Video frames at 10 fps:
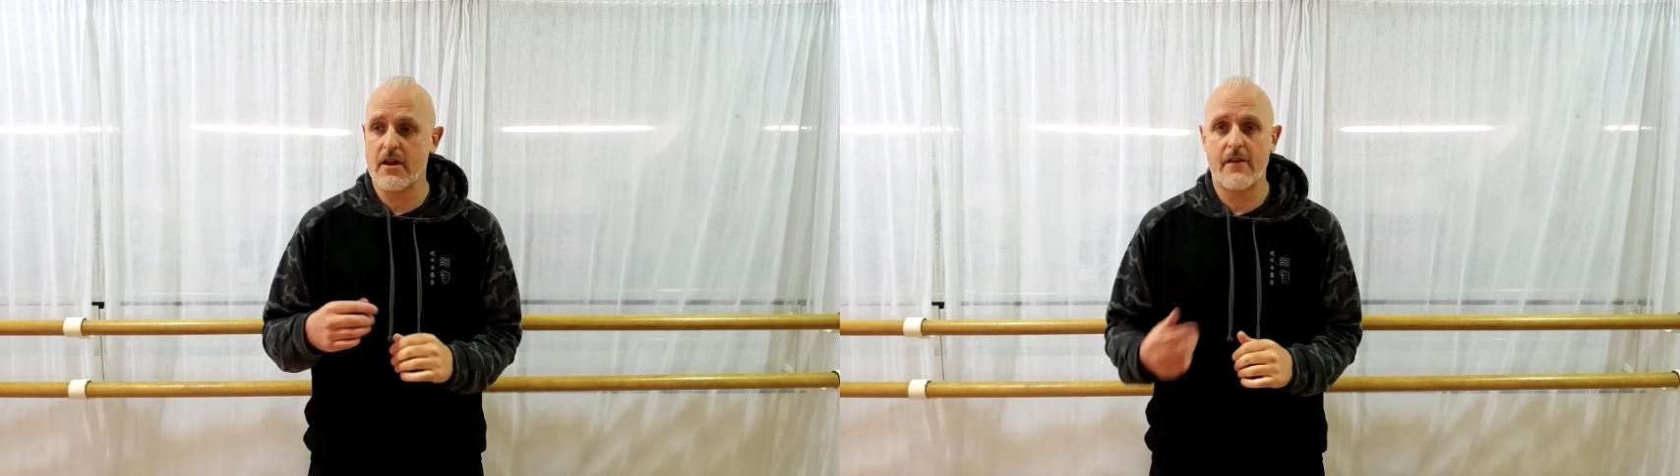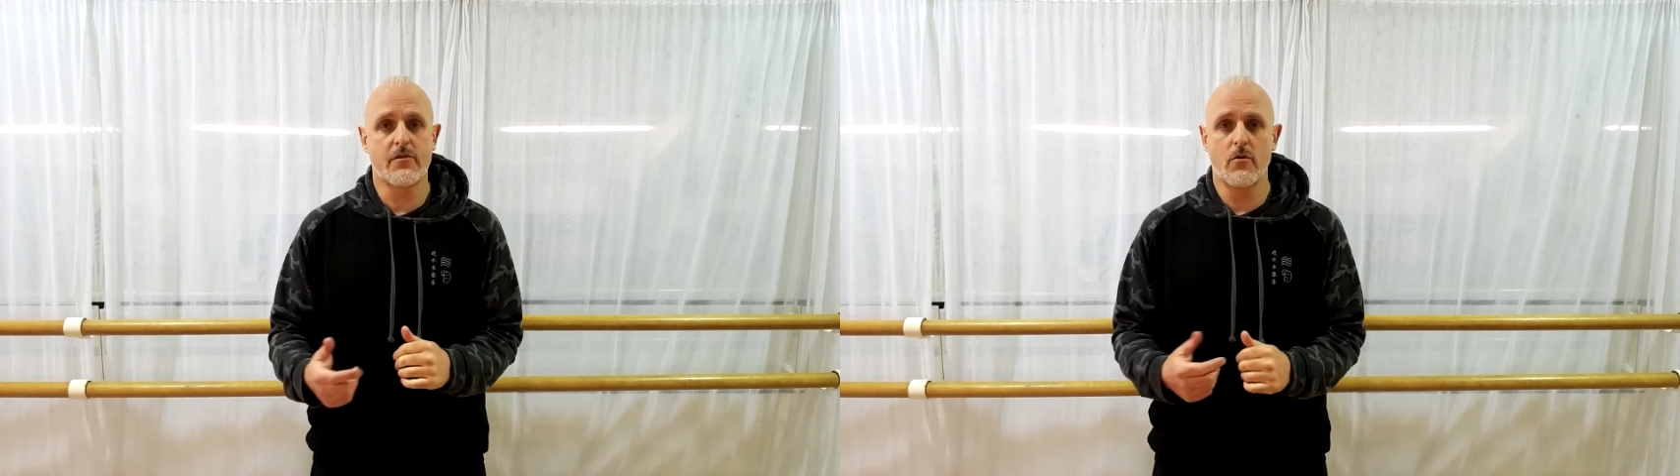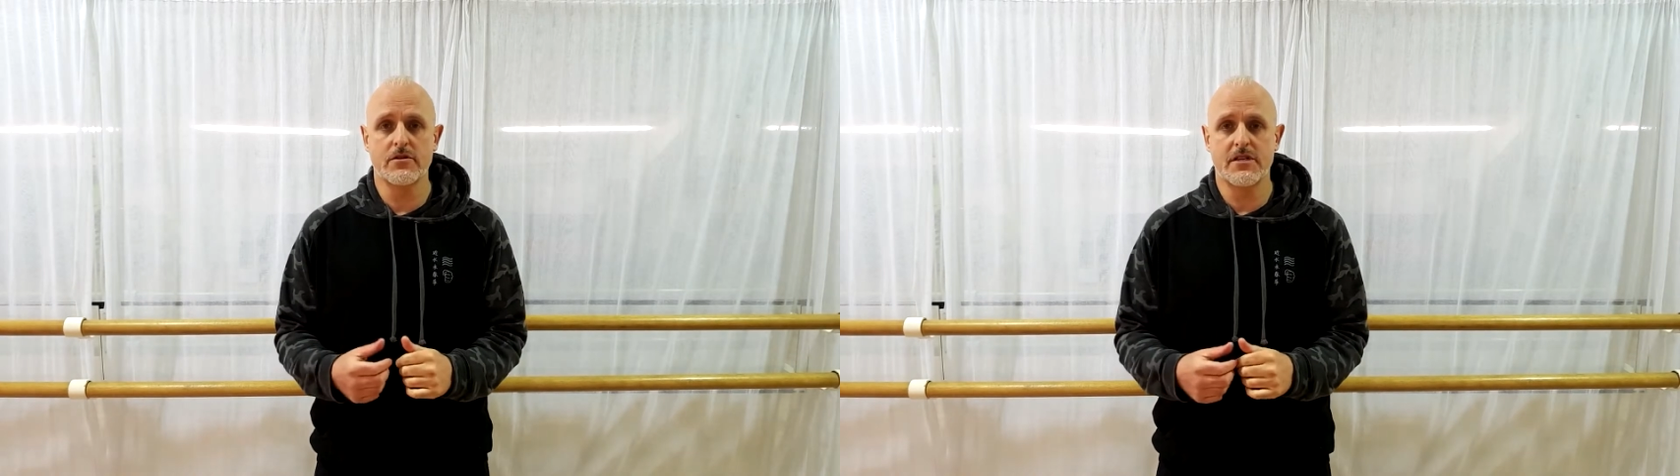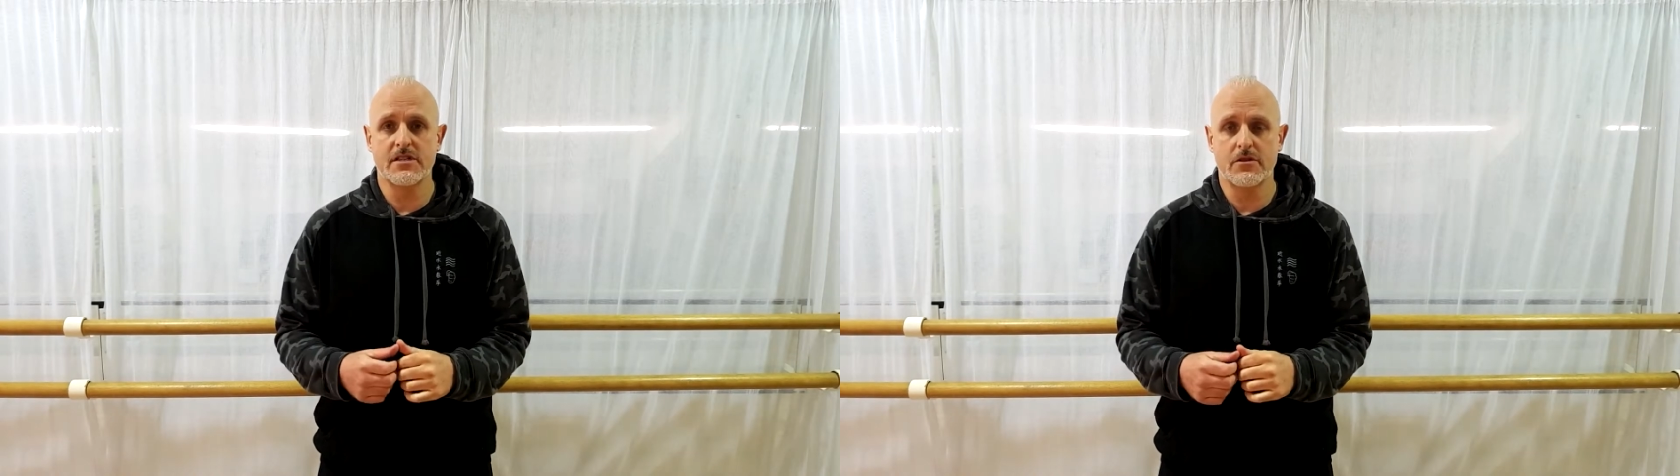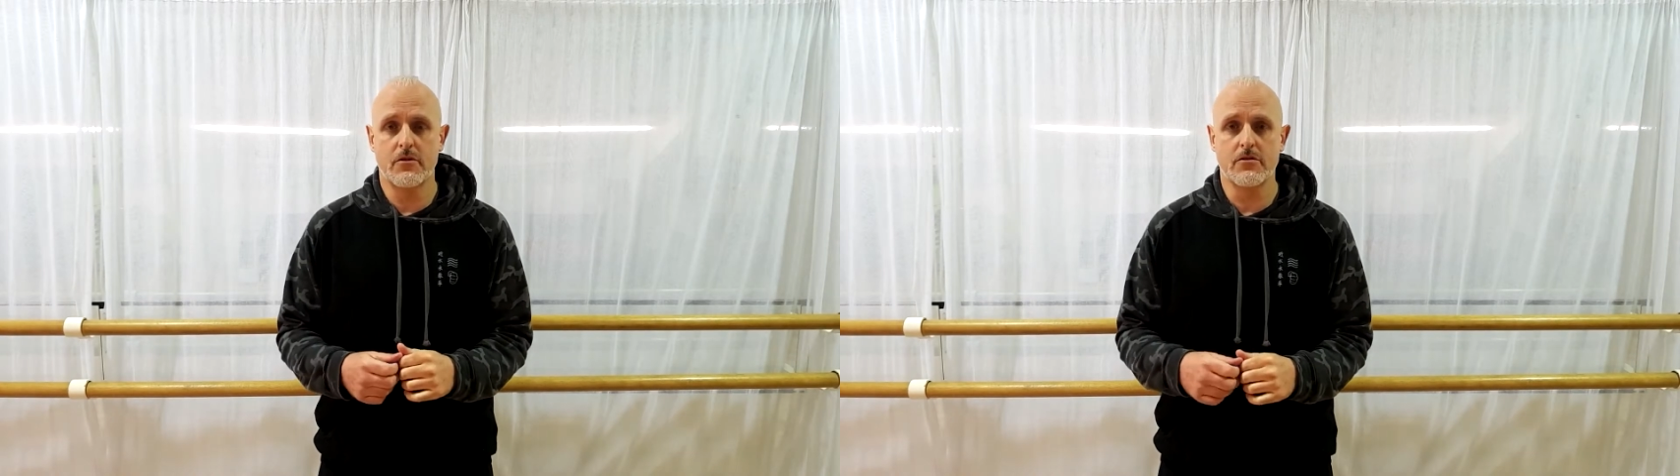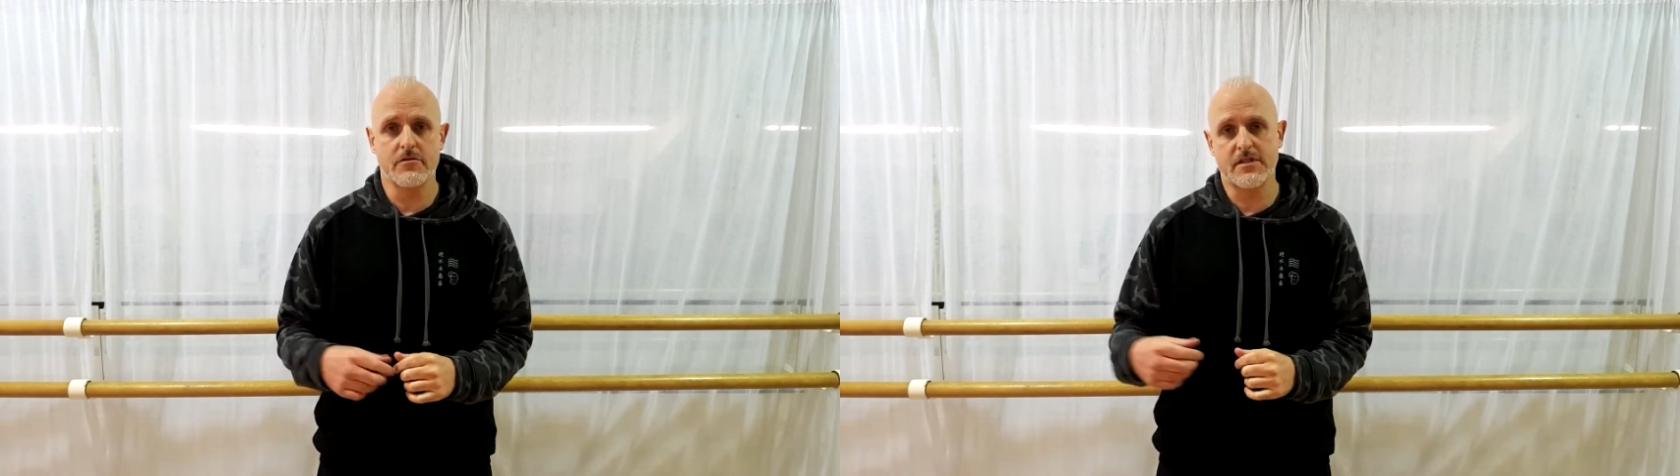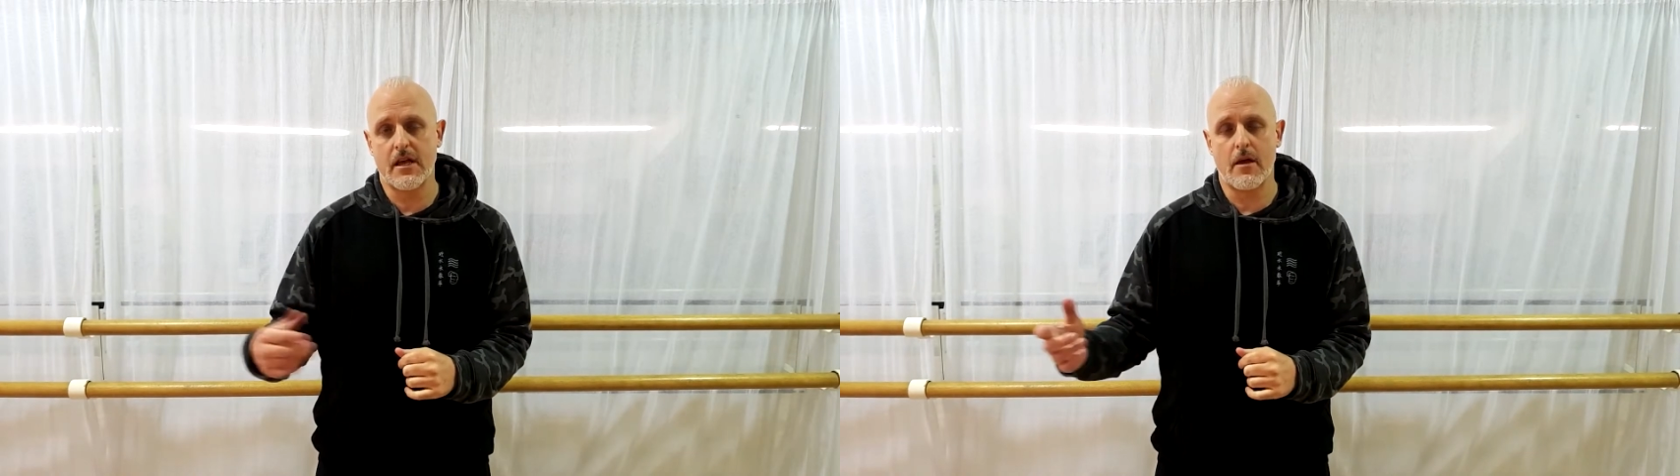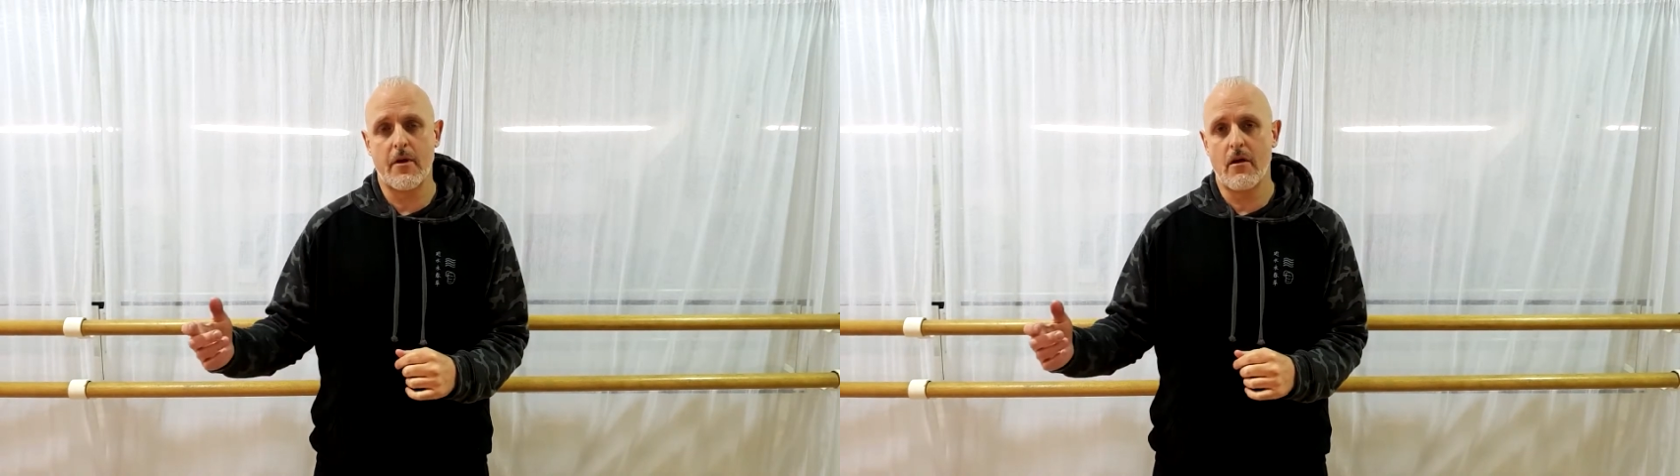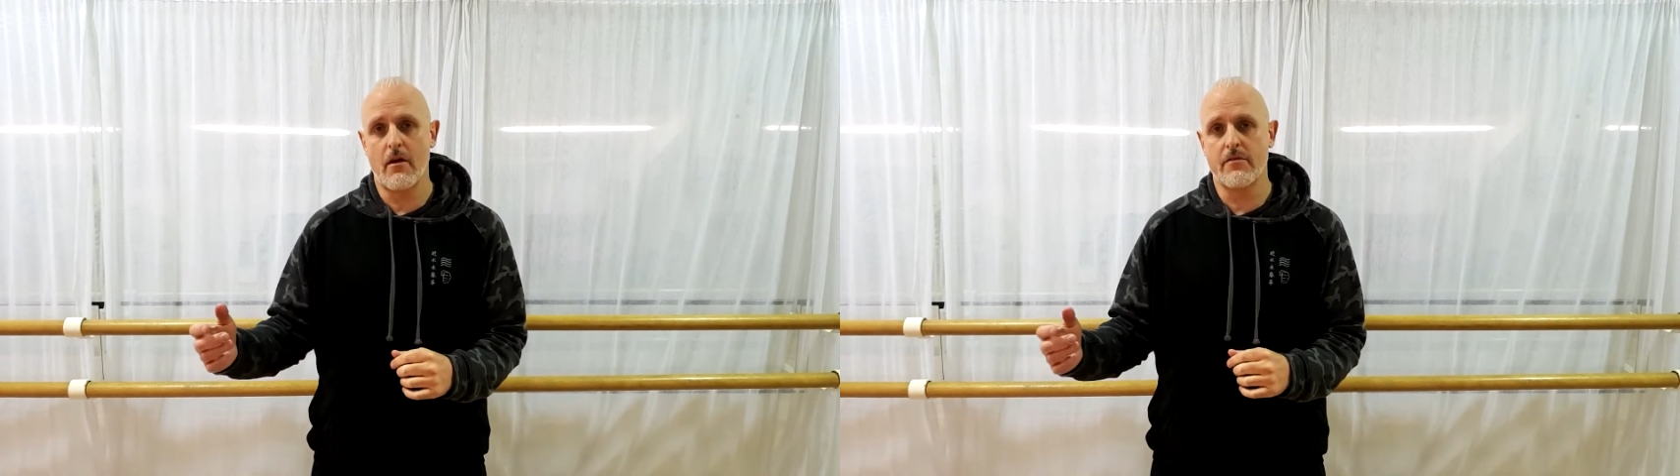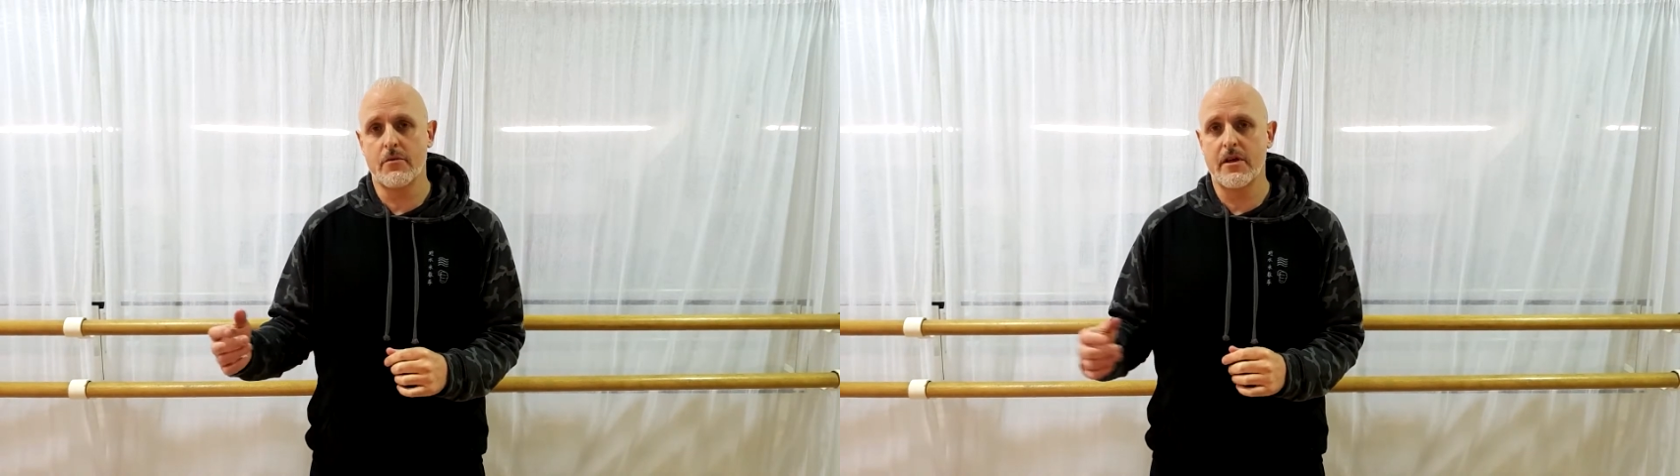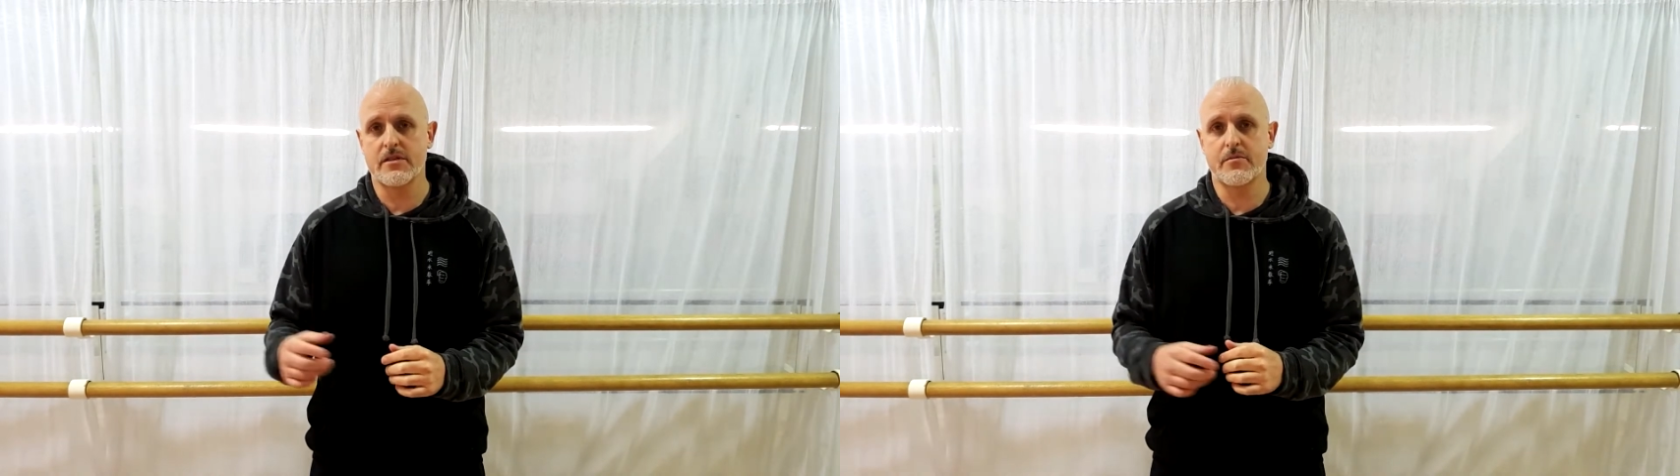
have to watch these in order as they come out over the weeks,